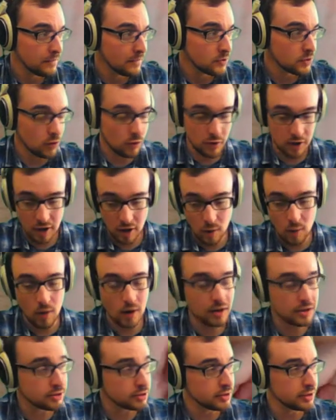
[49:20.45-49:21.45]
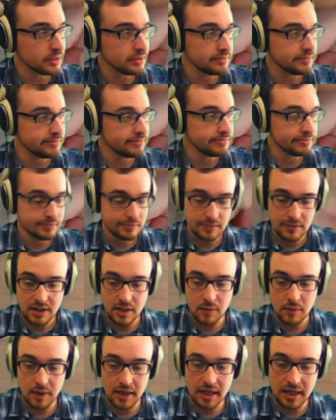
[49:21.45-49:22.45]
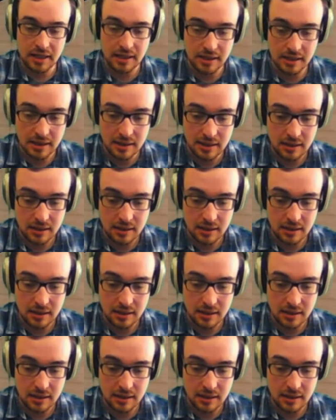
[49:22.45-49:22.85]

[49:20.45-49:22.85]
So if we know 1 is true, then we get